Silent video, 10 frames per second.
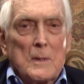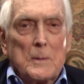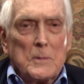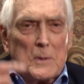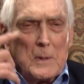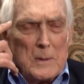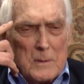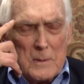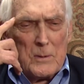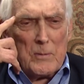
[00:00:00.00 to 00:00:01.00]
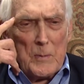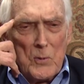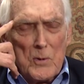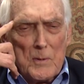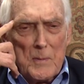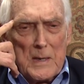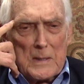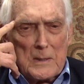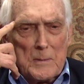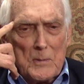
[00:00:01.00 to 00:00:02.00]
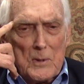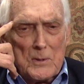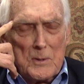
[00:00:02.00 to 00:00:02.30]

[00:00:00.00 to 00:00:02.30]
I'm saying, you're reporting basketball.